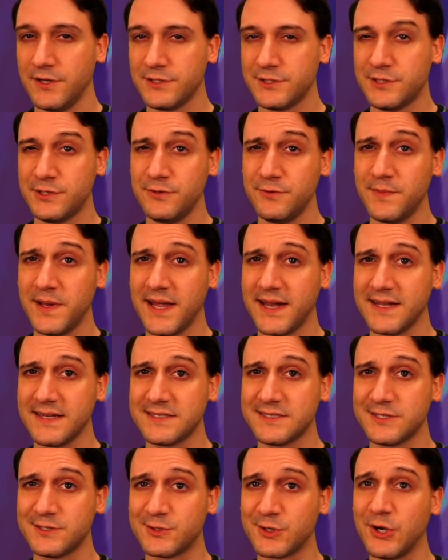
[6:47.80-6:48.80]
2 mana
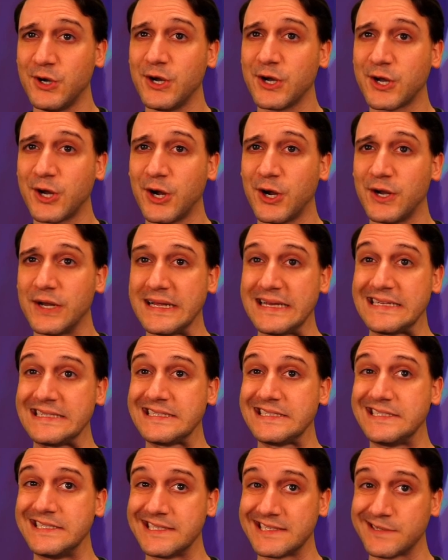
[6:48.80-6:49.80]
to draw a card is
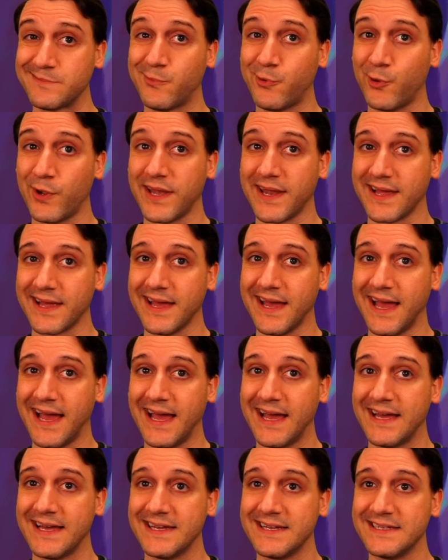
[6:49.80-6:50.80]
disappointing
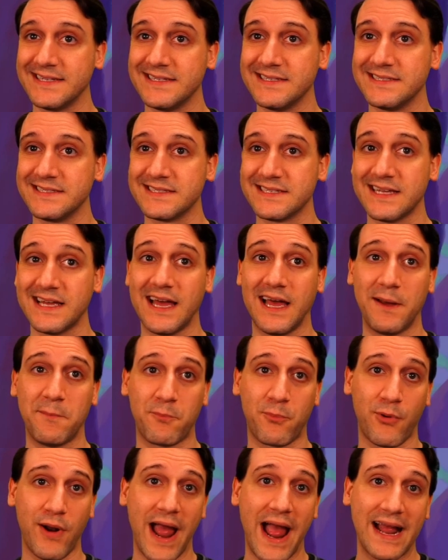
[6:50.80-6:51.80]
as a
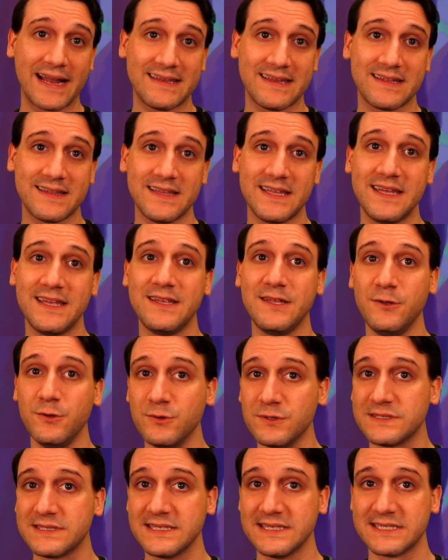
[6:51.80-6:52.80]
practically
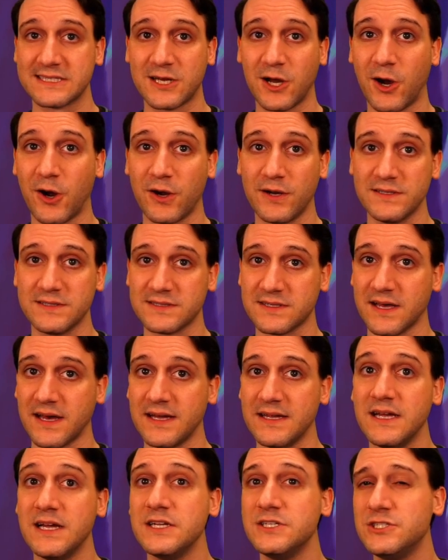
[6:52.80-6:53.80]
useless card
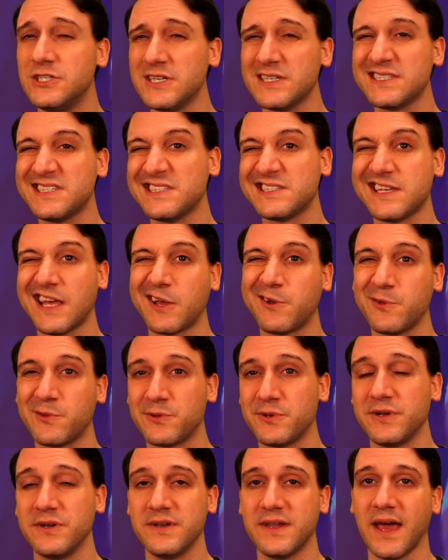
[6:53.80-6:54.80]
slot just to cycle
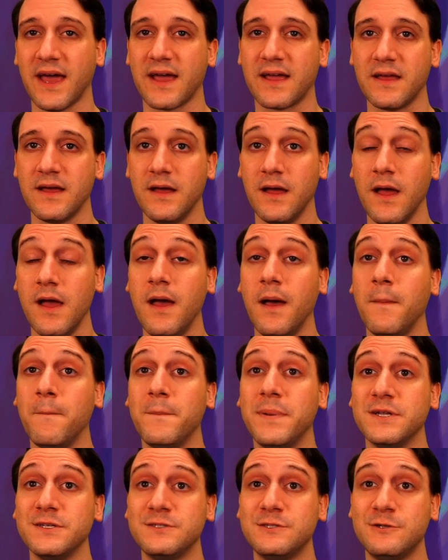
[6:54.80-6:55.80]
through your deck.
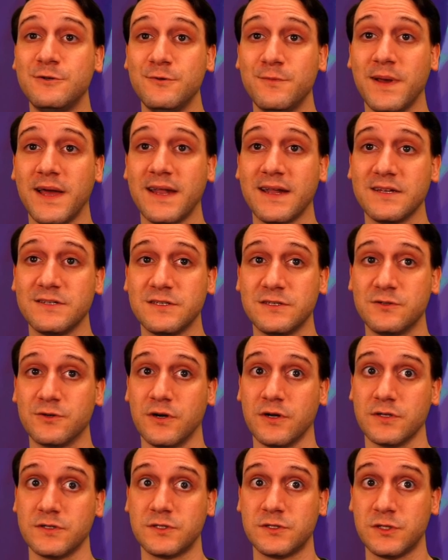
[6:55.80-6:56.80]
But 2 mana to
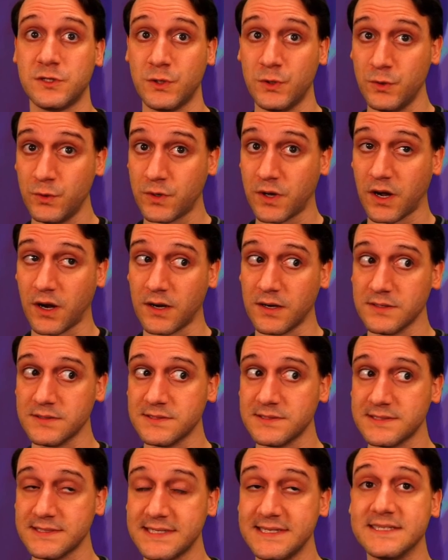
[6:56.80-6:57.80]
draw 2
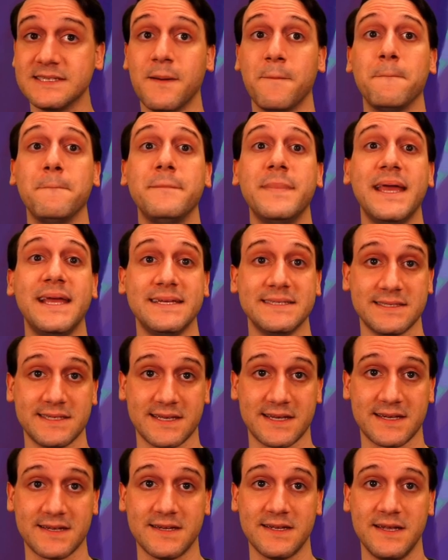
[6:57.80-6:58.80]
cards is
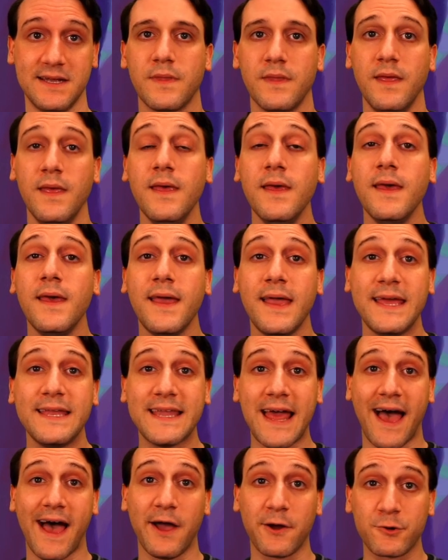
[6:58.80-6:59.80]
amazing. In
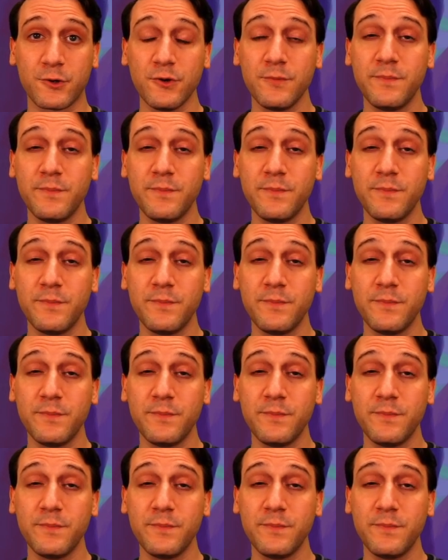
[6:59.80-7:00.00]
aggro